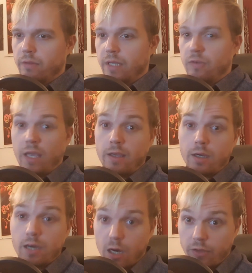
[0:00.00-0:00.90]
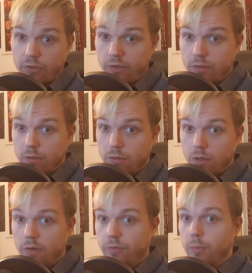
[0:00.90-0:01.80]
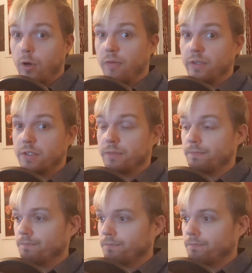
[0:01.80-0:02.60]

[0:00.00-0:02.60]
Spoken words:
they take a cut of your profits.